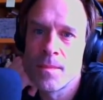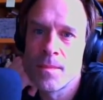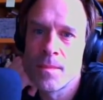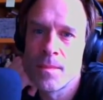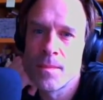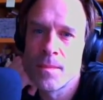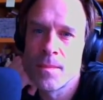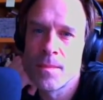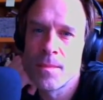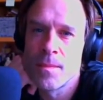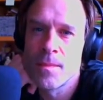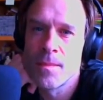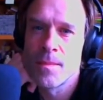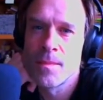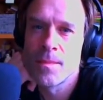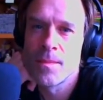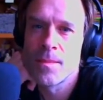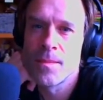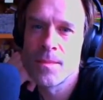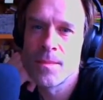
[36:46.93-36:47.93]

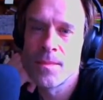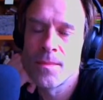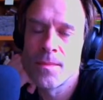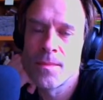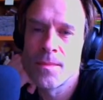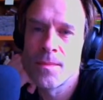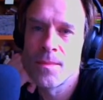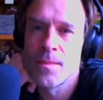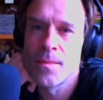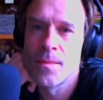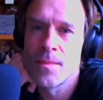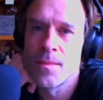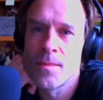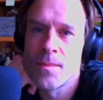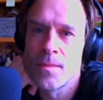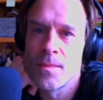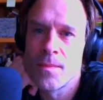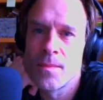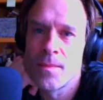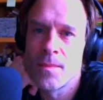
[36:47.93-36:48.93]

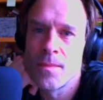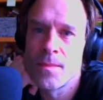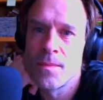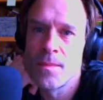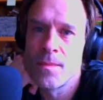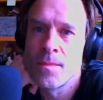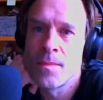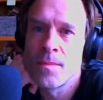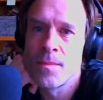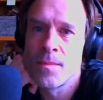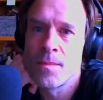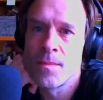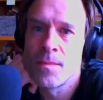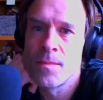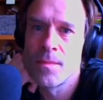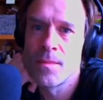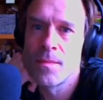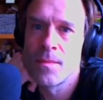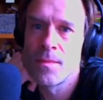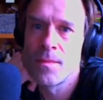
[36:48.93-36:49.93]

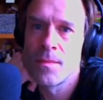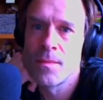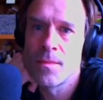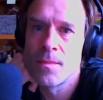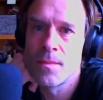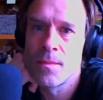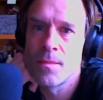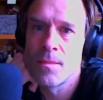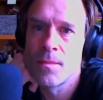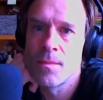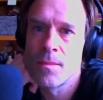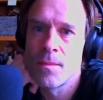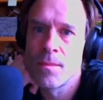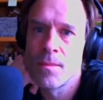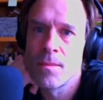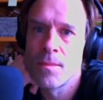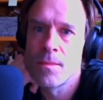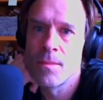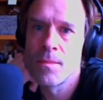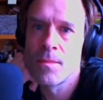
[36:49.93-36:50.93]

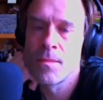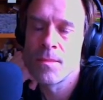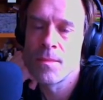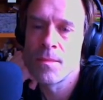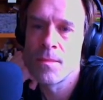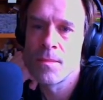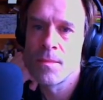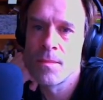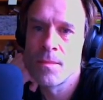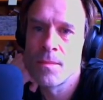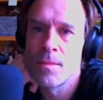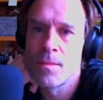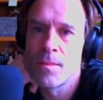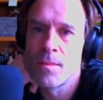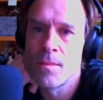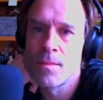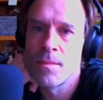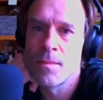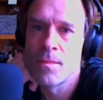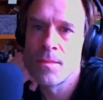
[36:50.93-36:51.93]

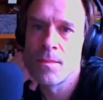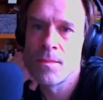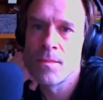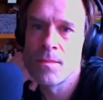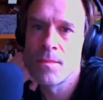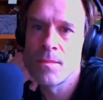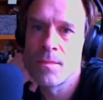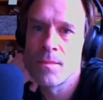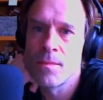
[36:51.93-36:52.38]
No words are spoken by the person on screen.